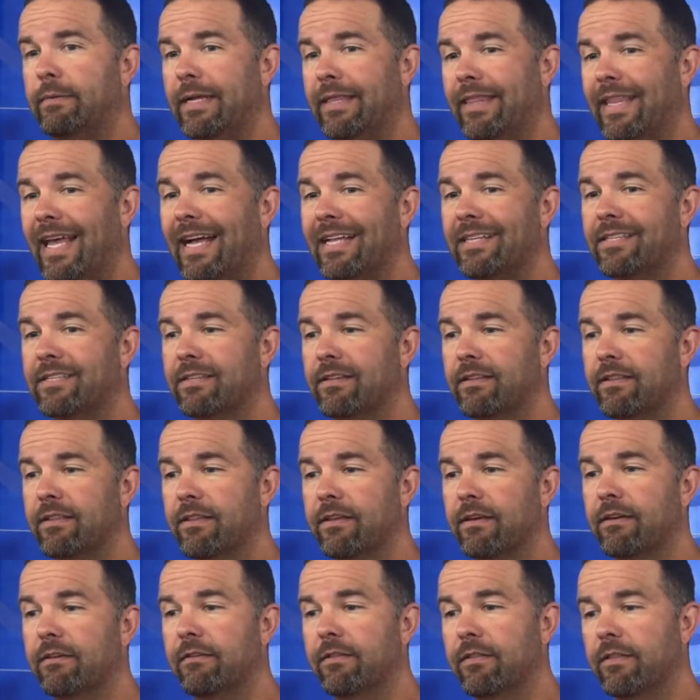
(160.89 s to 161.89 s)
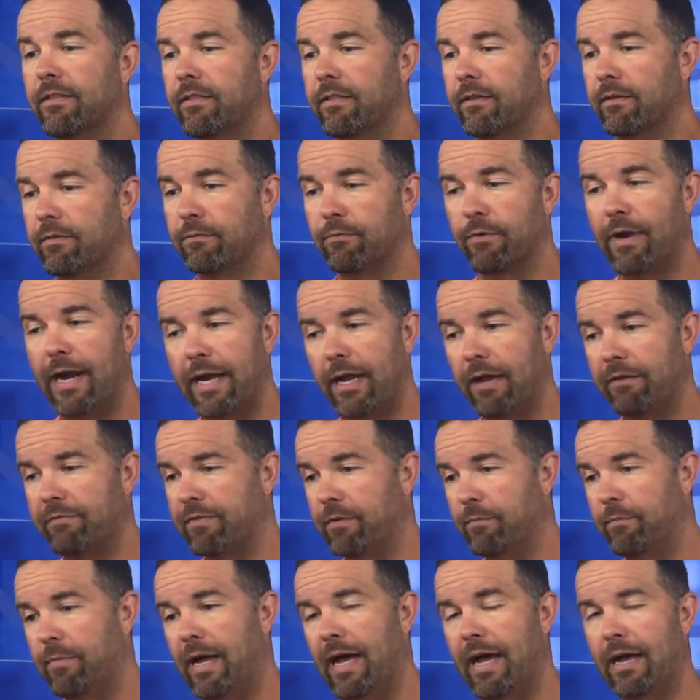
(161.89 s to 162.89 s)
And that's the right
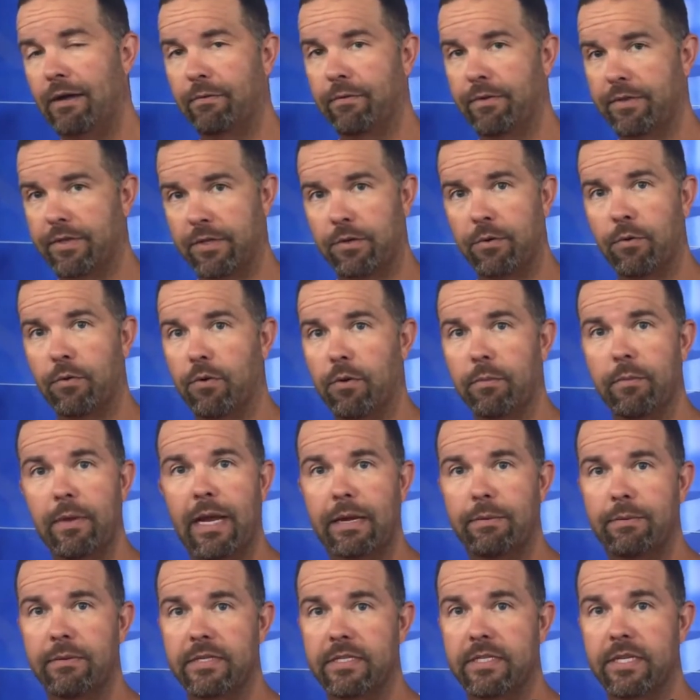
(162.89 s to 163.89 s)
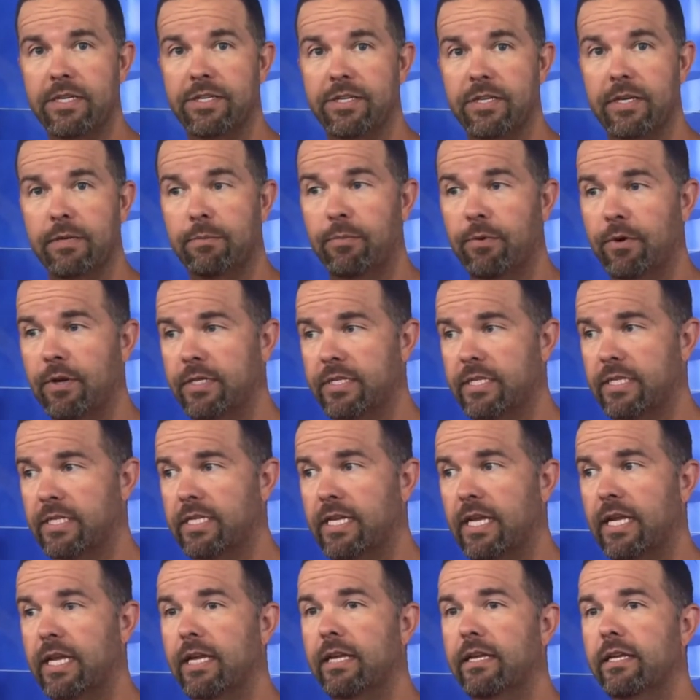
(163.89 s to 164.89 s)
off the bat with the quarterback position at Boise
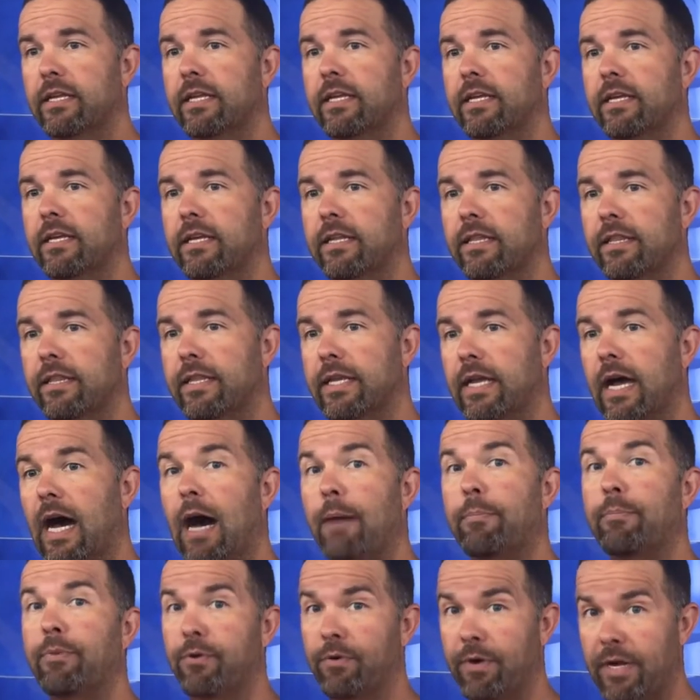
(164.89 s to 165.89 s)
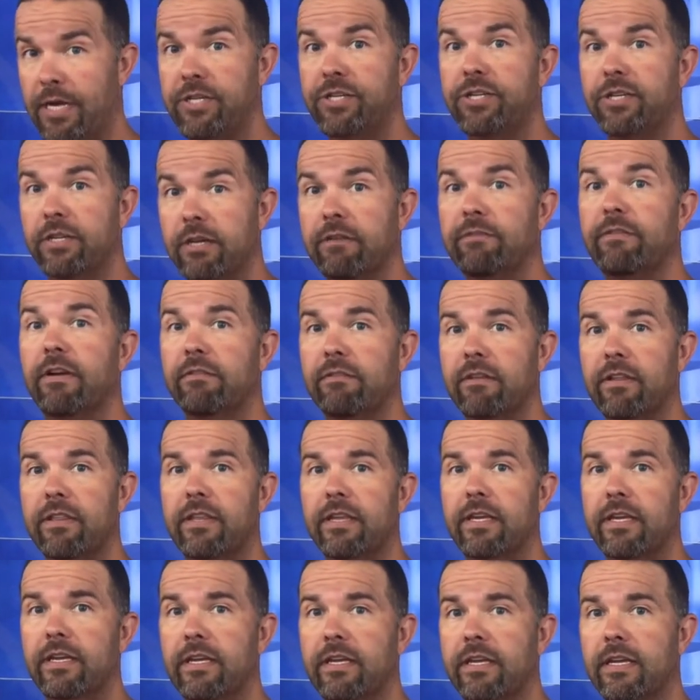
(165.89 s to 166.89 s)
State, the operation of
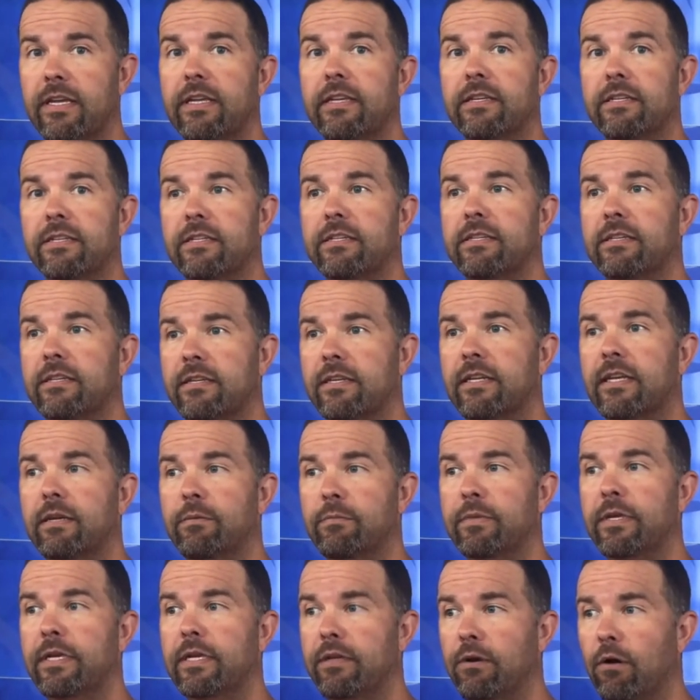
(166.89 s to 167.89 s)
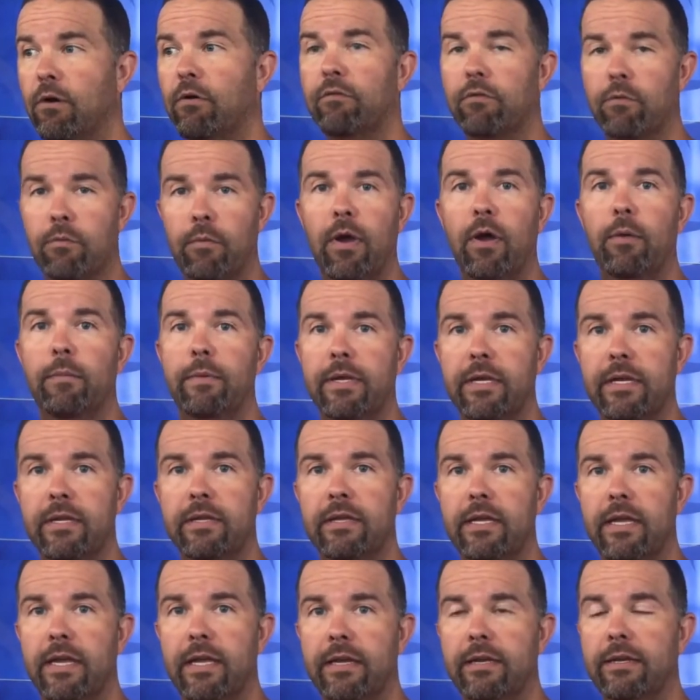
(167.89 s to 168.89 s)
everything can be overwhelming.
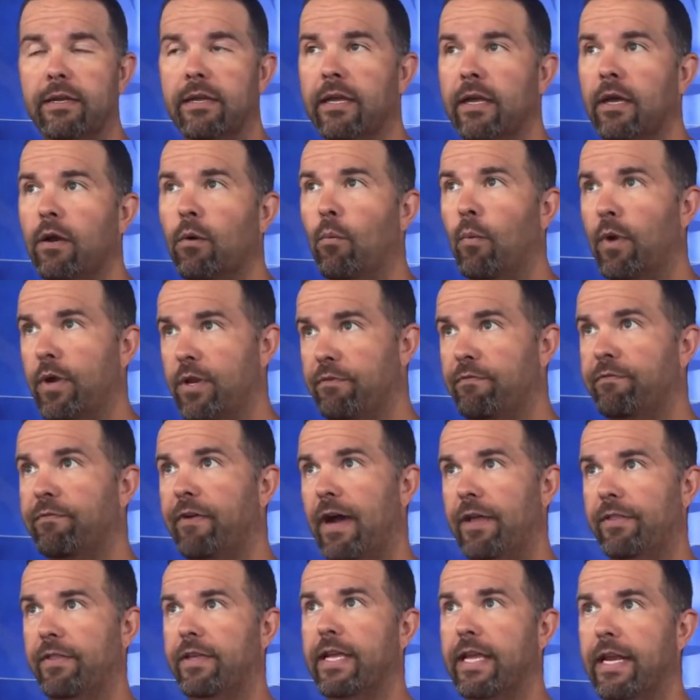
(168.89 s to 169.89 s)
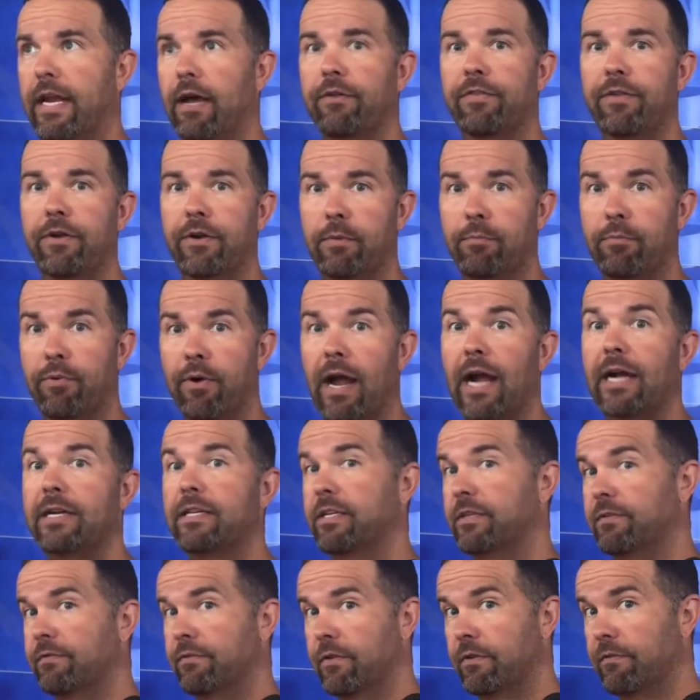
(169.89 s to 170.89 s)
And when you finally get out there to
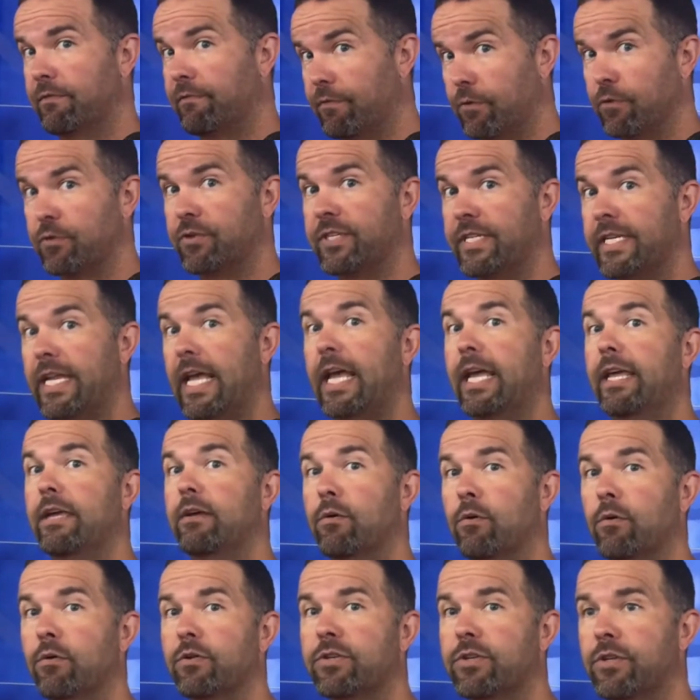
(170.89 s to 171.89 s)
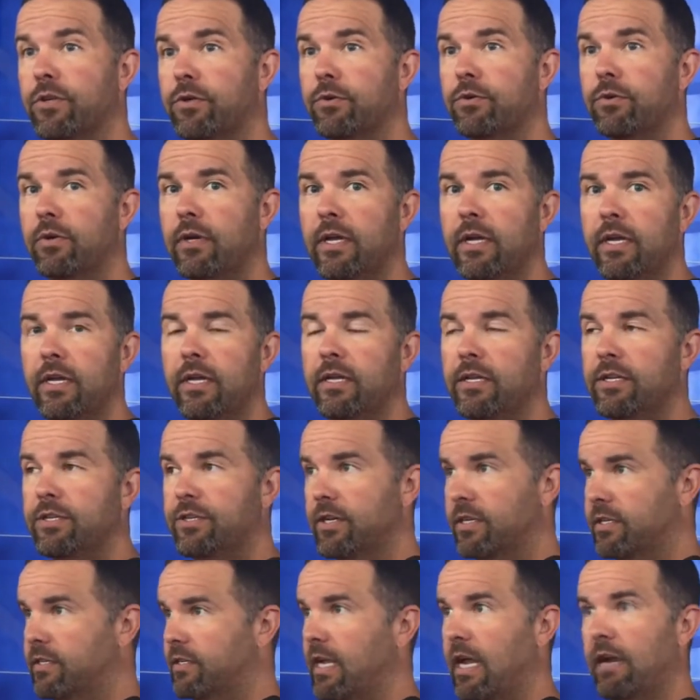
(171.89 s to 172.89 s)
practice for the first day or two,
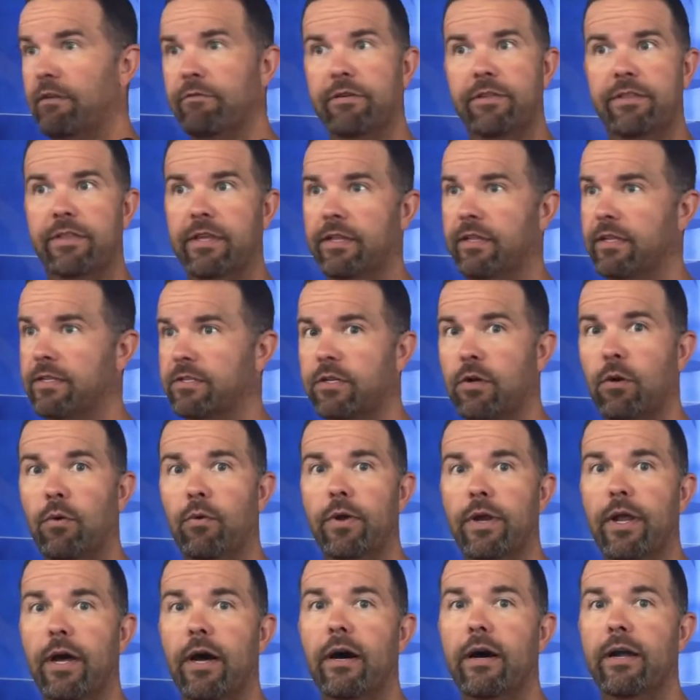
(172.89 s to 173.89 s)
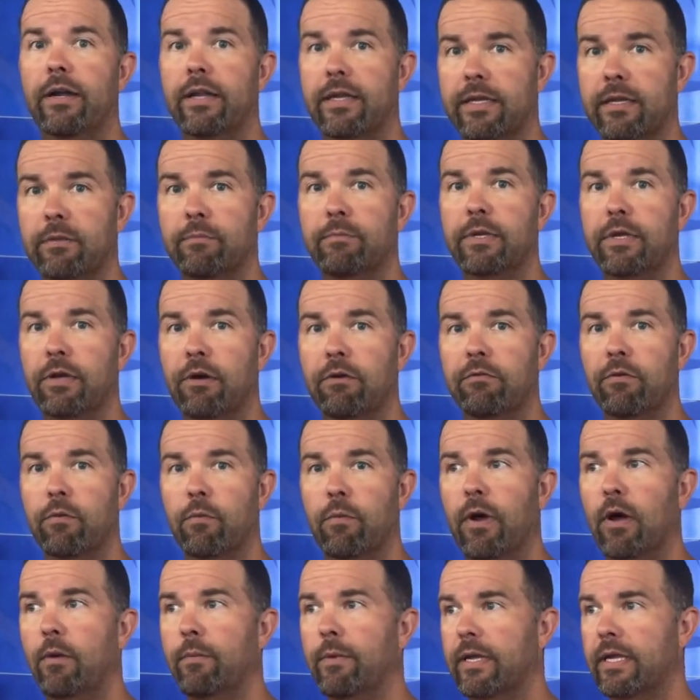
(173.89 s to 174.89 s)
just everything that's going on, it can be
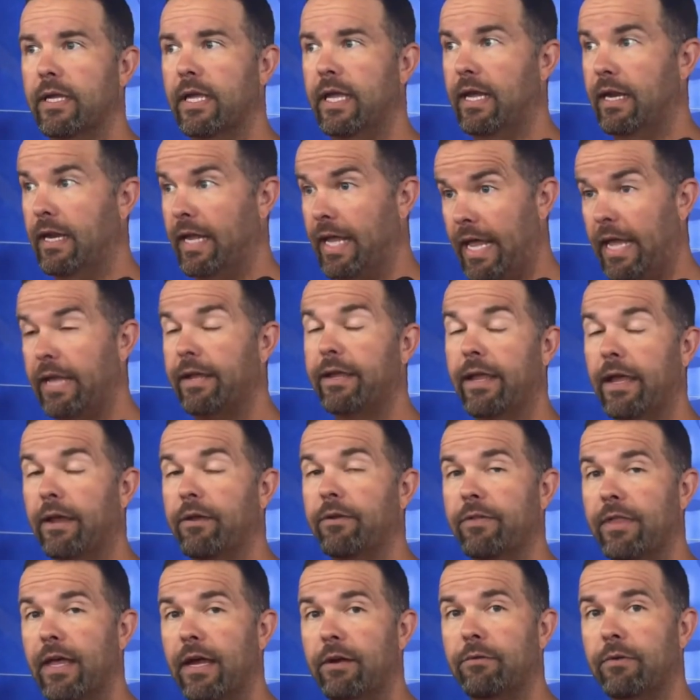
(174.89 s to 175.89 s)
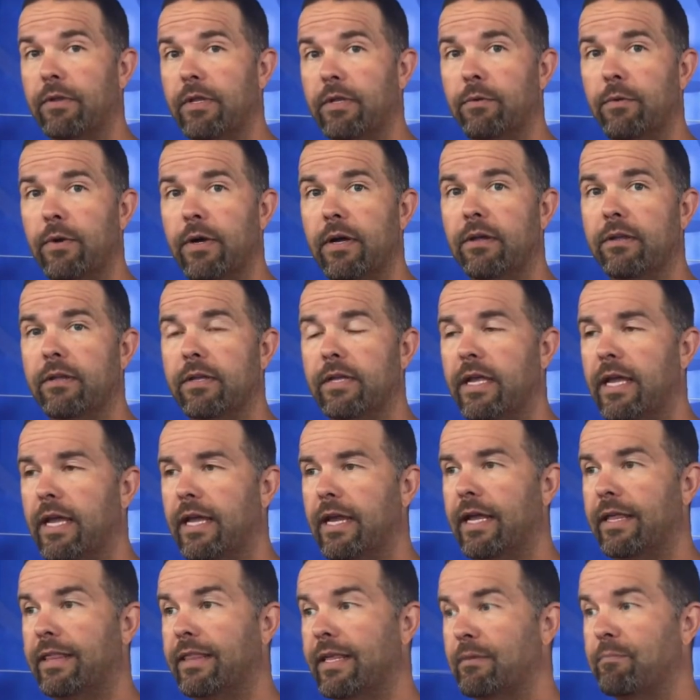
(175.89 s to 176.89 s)
overwhelming. And Hank handled that really well.
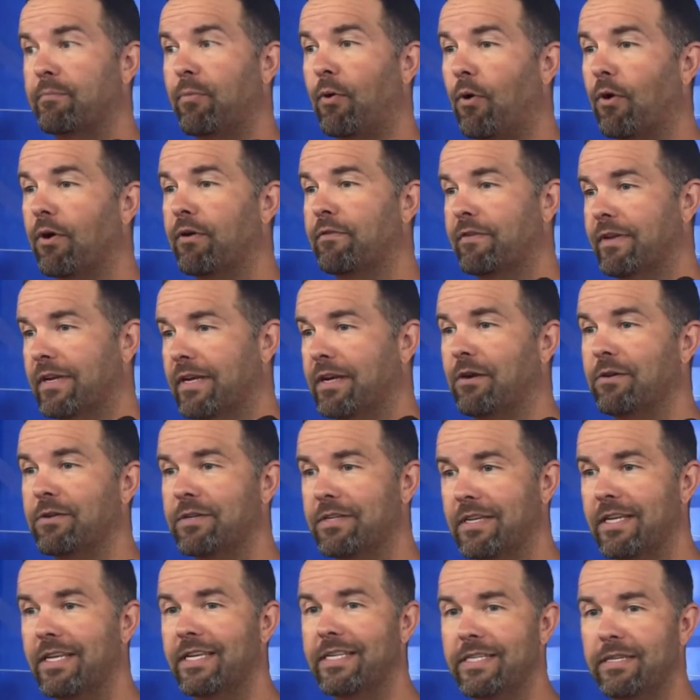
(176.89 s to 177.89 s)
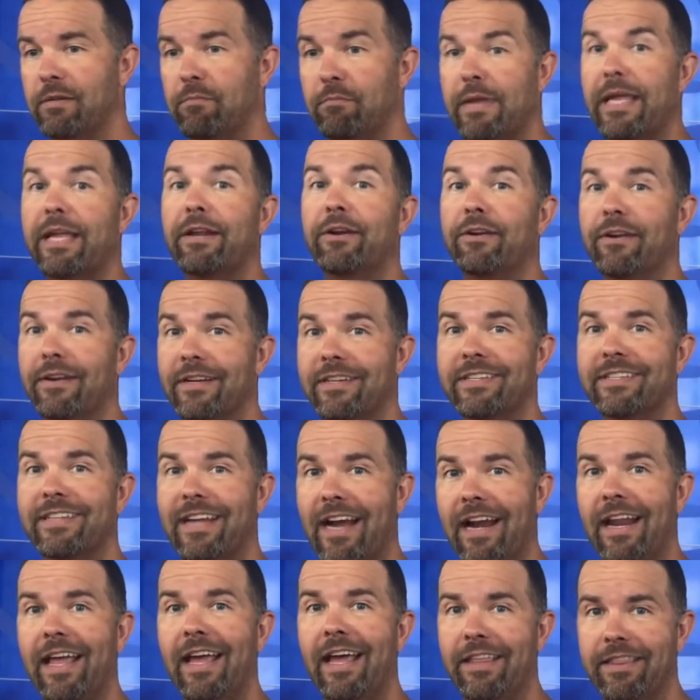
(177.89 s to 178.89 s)
And I think part of it goes to his demeanor and just
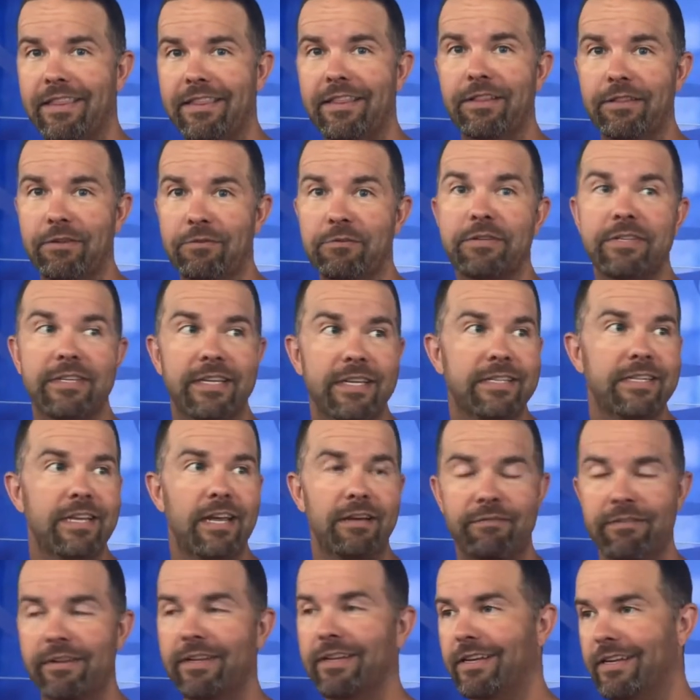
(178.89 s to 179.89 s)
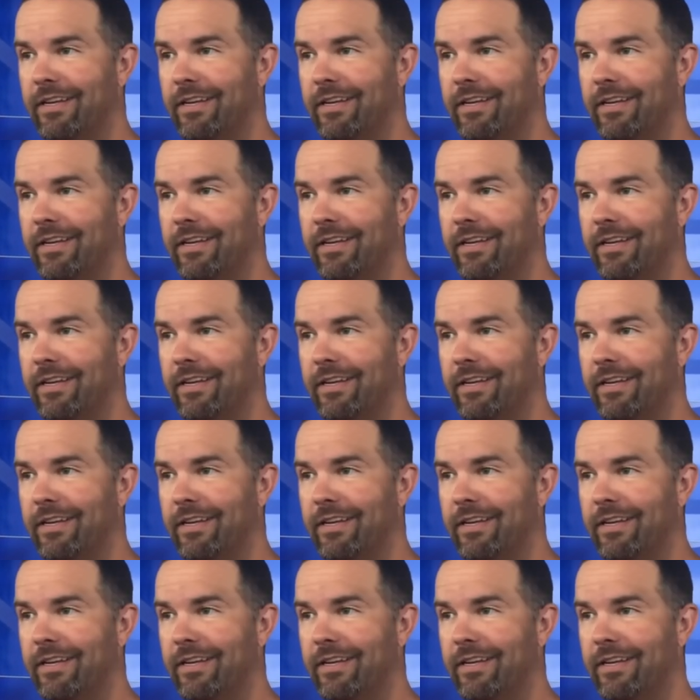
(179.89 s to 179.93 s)
kind of the looseness of it.